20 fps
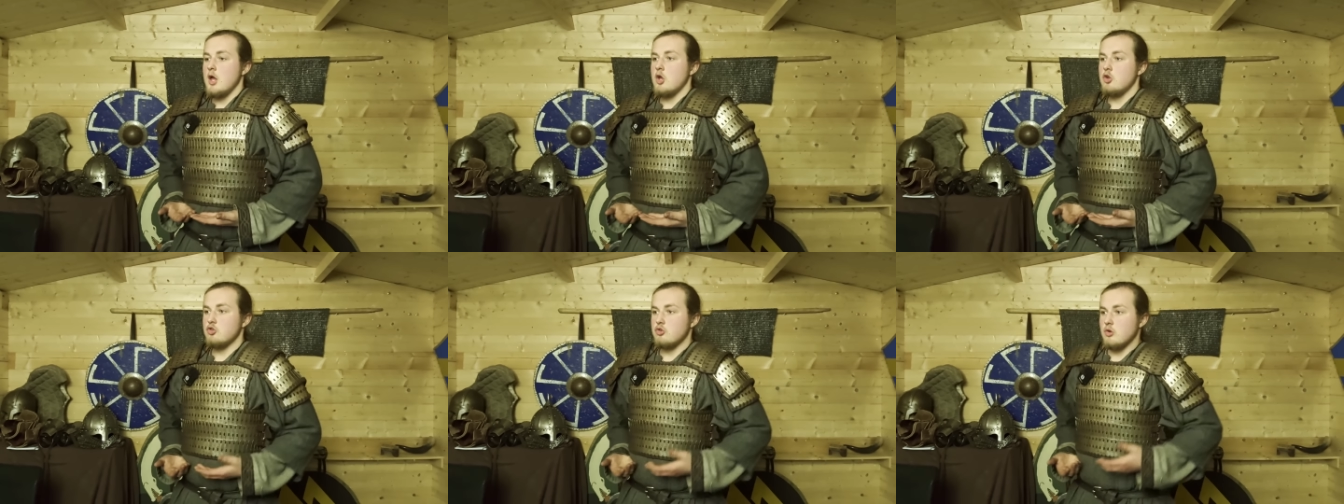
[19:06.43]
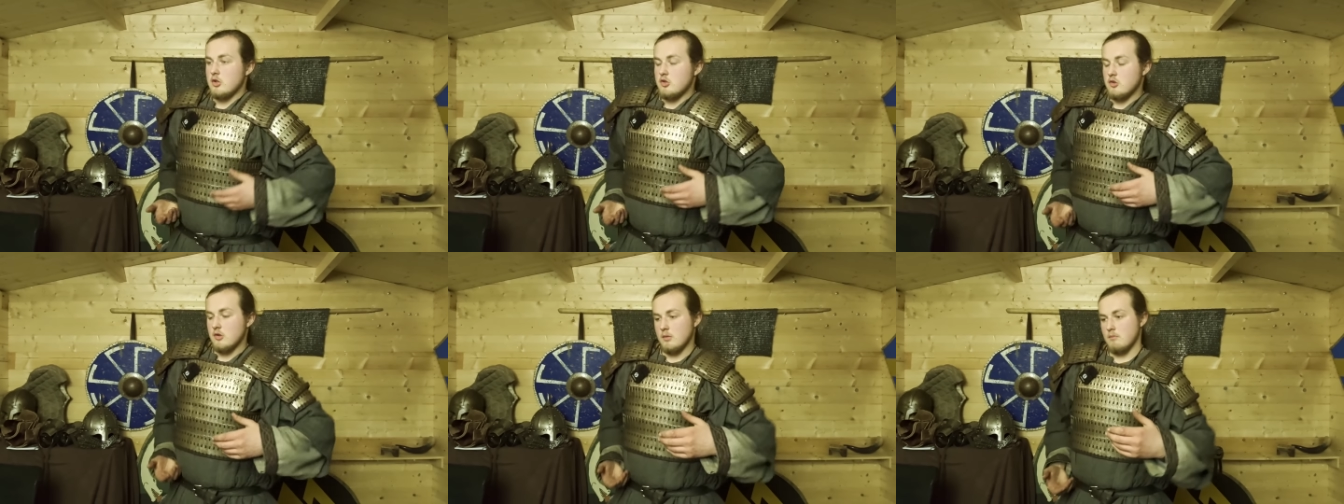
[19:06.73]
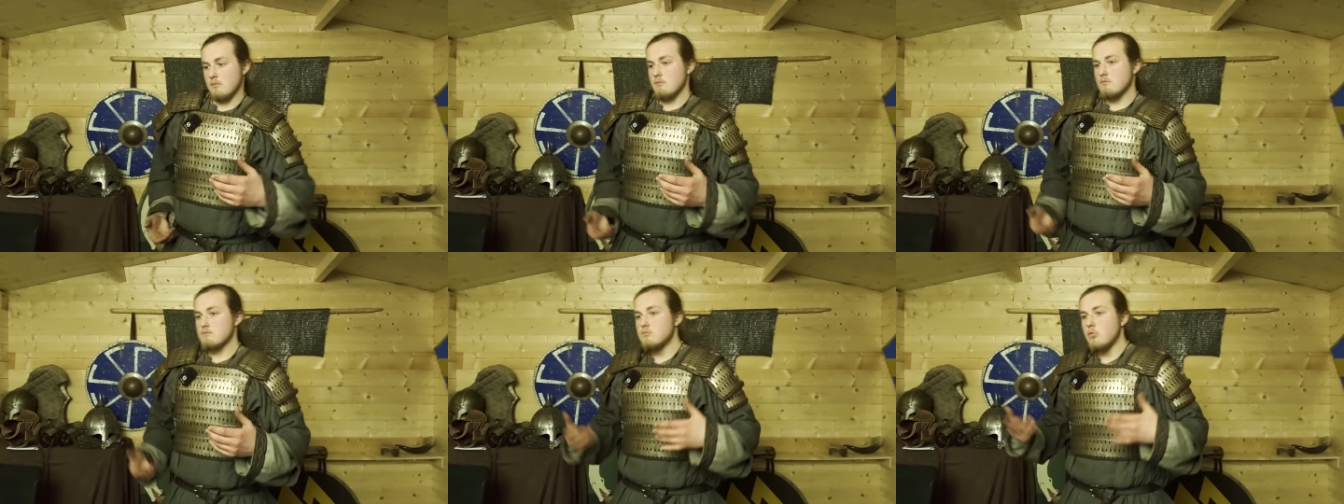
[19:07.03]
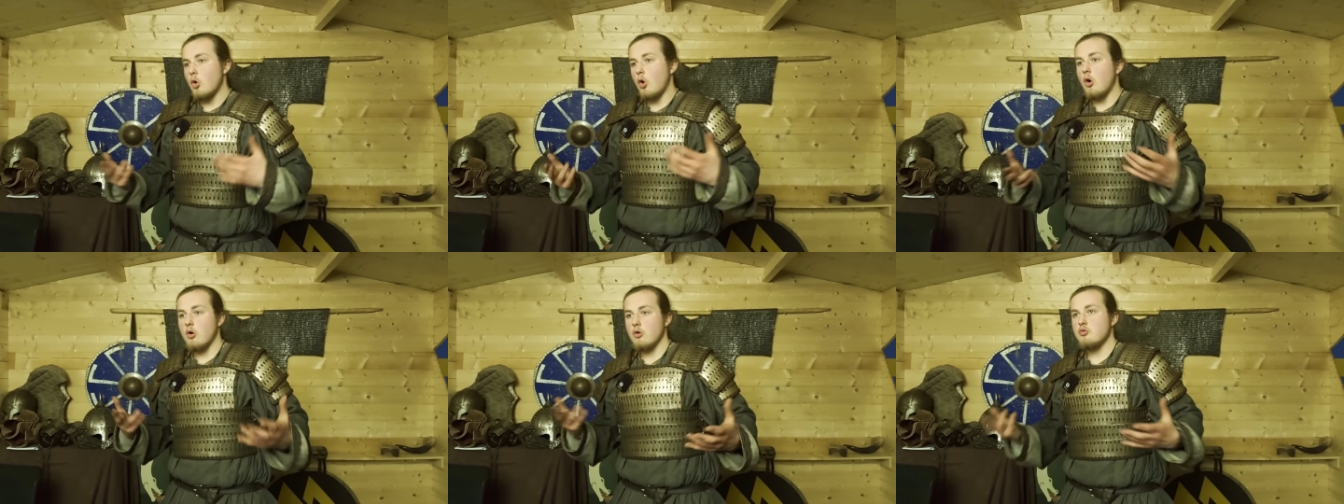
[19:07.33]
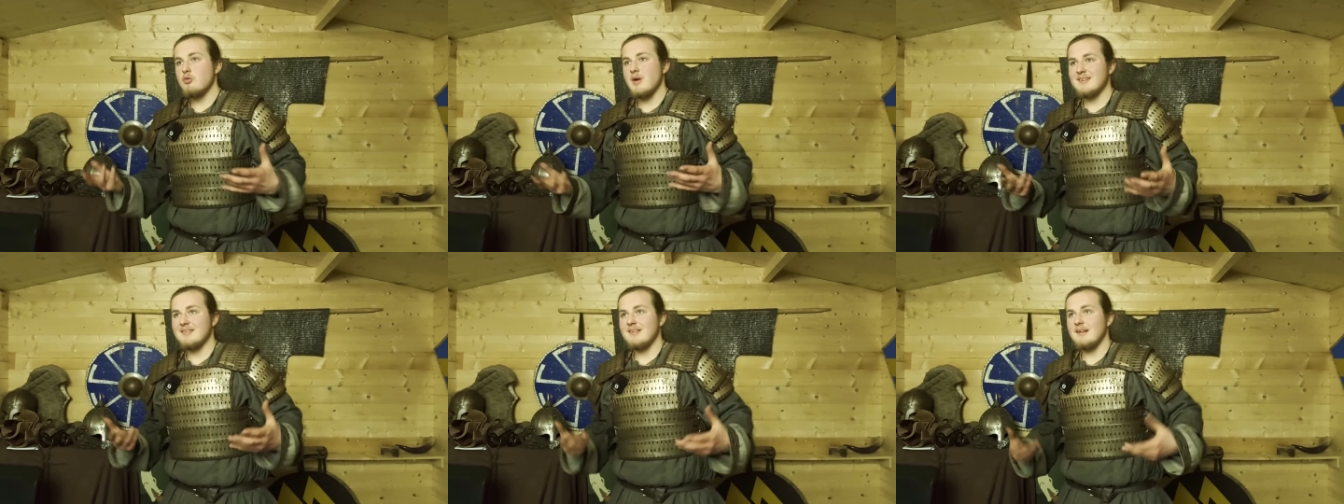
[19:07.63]
so it's more
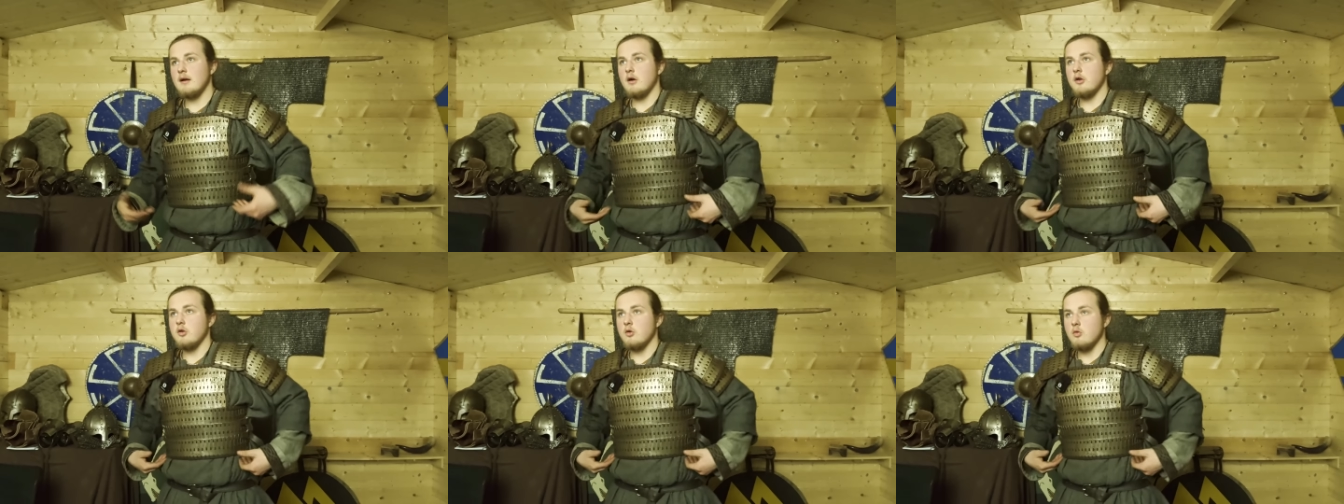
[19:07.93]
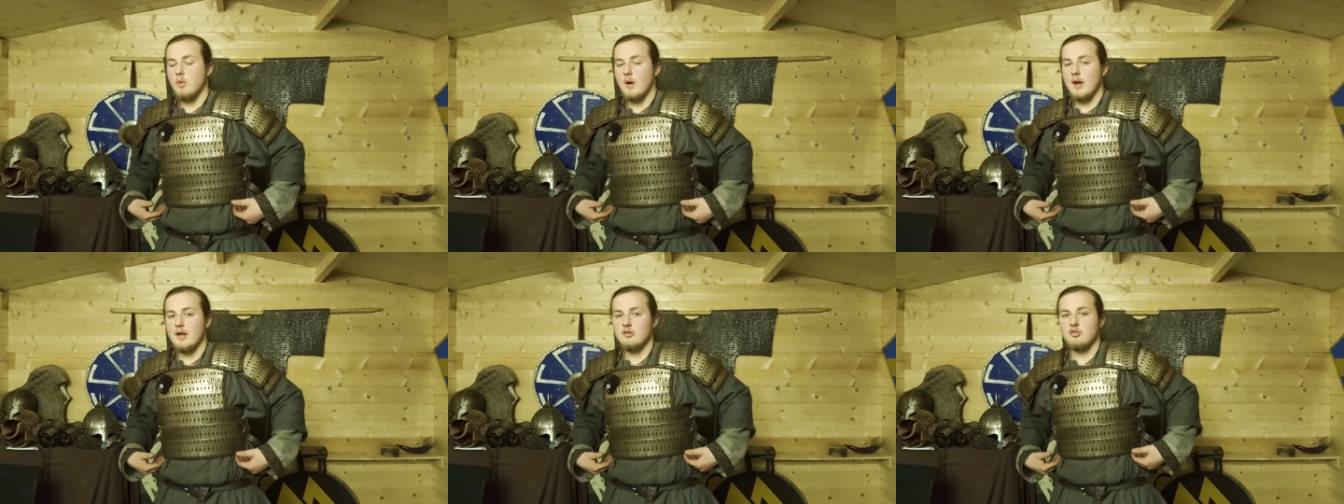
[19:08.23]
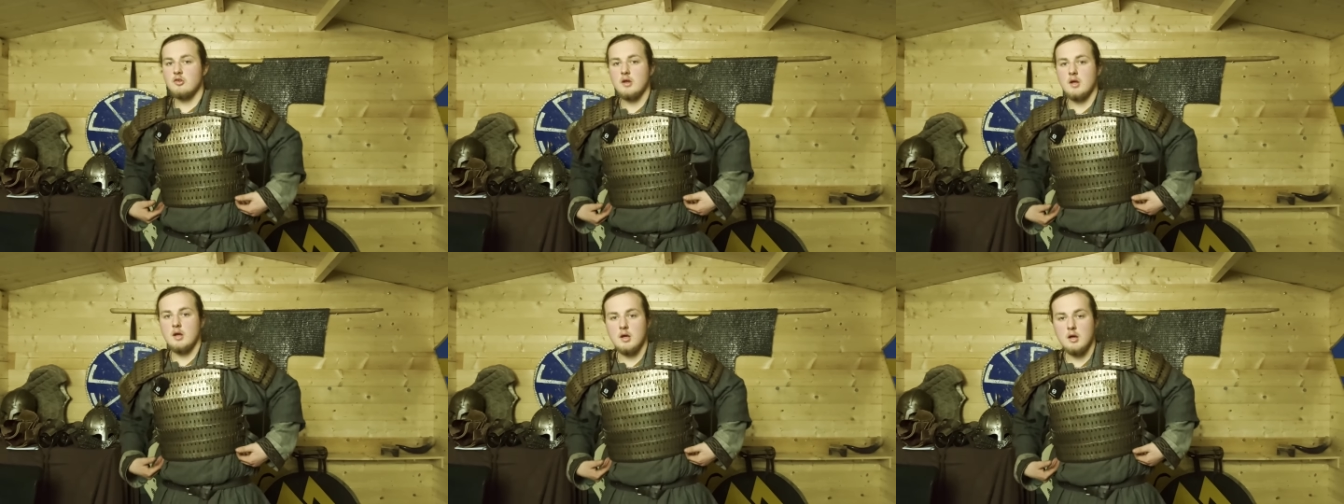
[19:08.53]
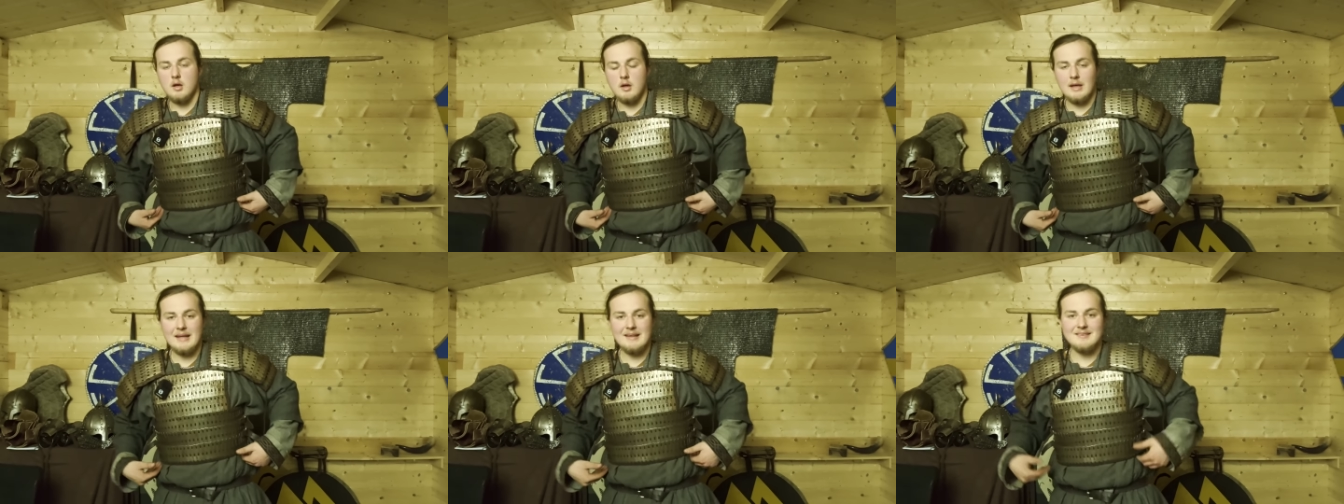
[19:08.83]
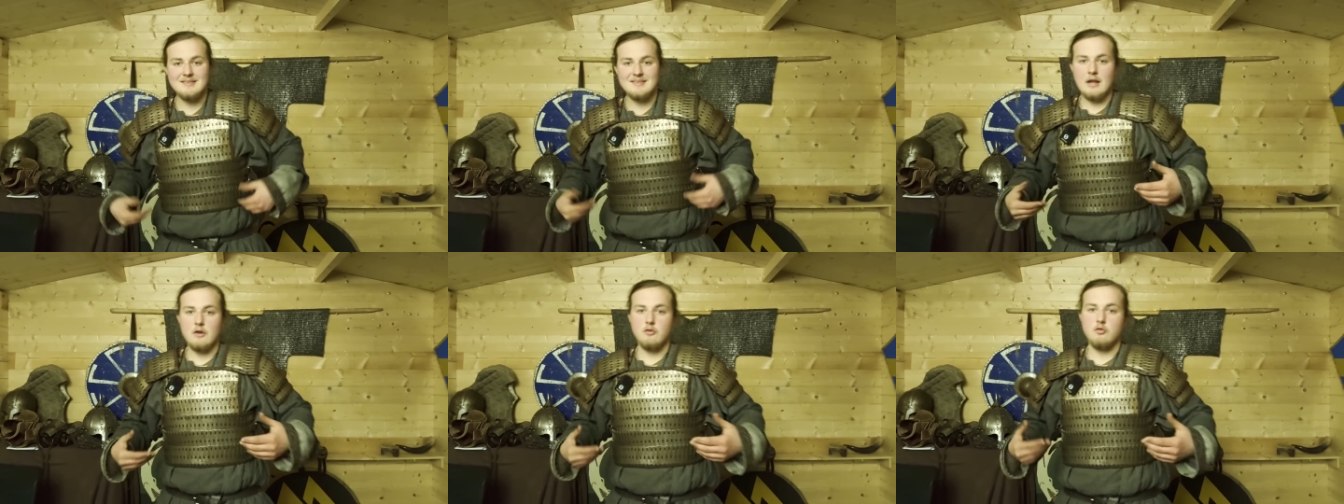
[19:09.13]
resting on your waist
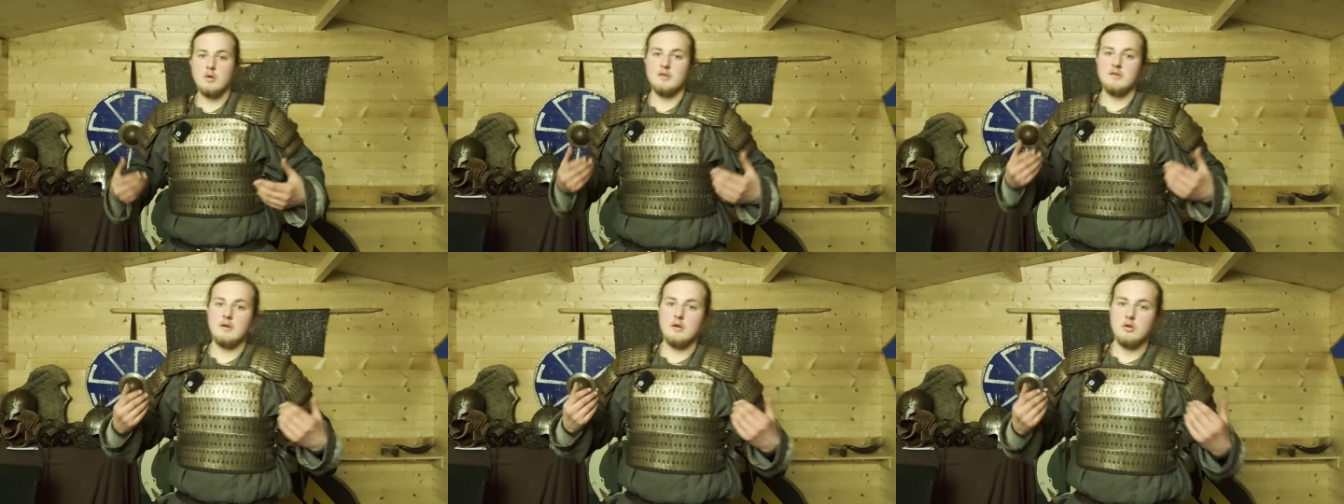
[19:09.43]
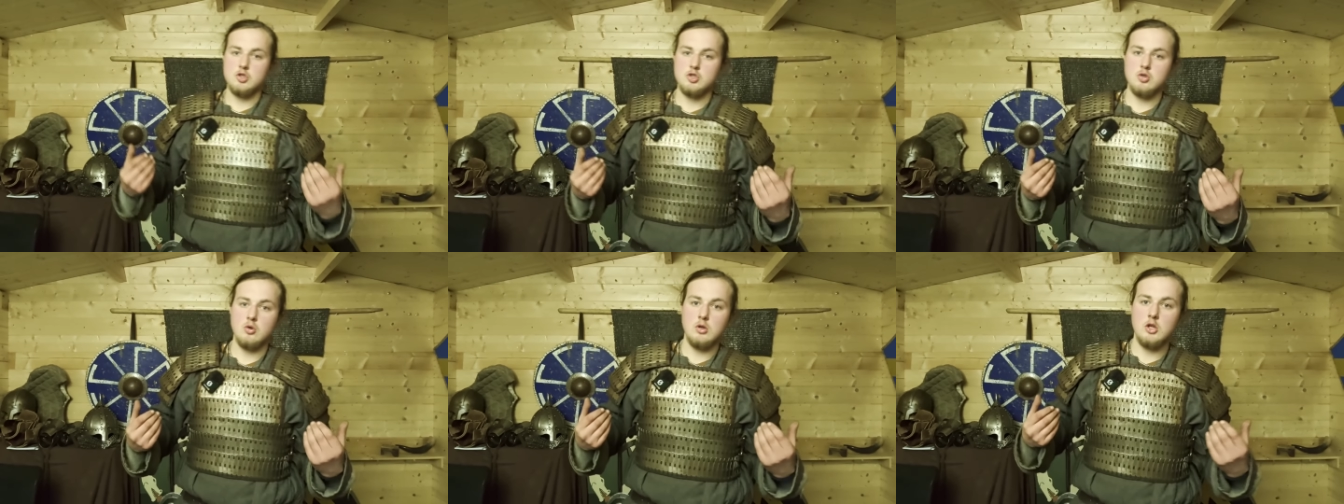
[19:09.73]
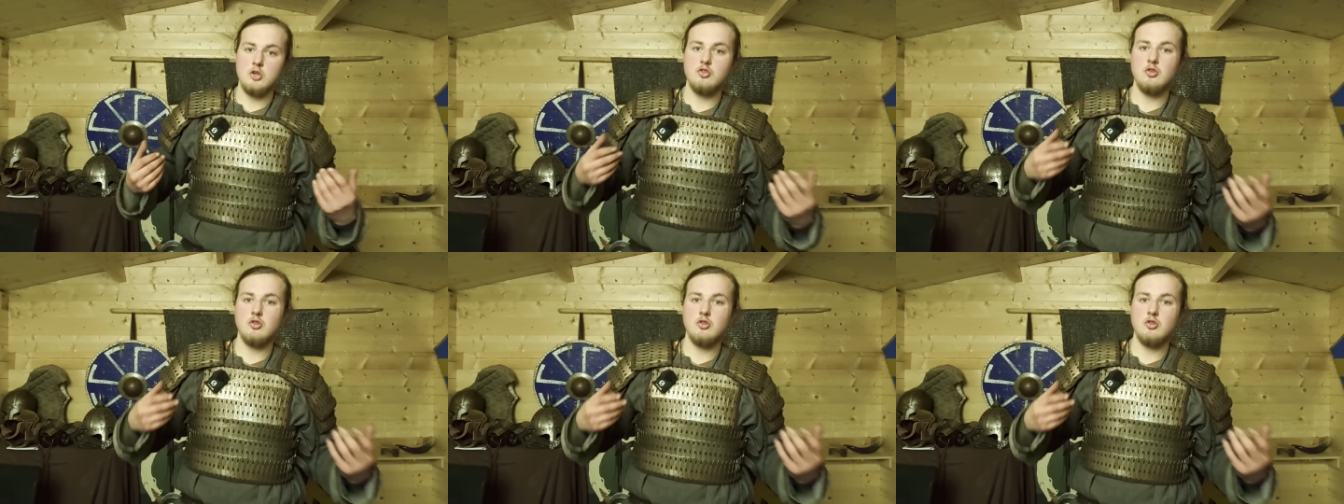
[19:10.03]
instead of resting on your shoulder,